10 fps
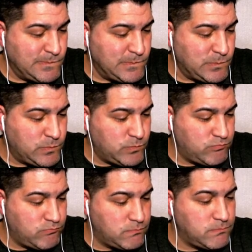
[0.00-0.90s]

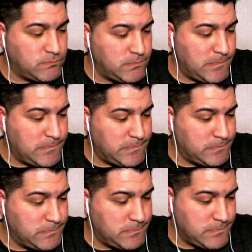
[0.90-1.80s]

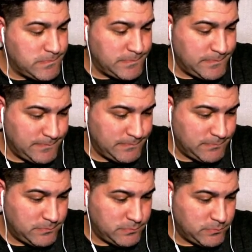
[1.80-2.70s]

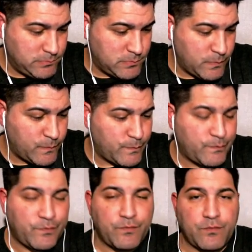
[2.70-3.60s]

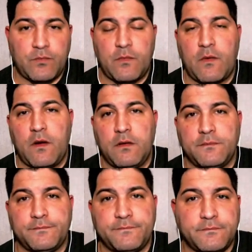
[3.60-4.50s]

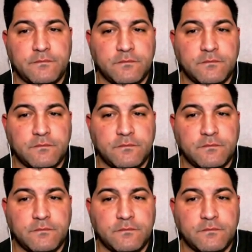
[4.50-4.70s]
The person shown says nothing.